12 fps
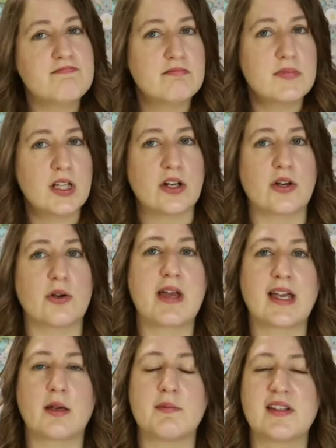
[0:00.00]

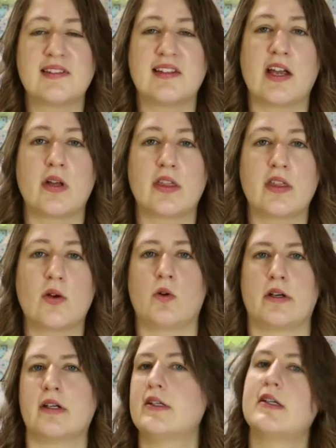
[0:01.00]
make a mistake with a word,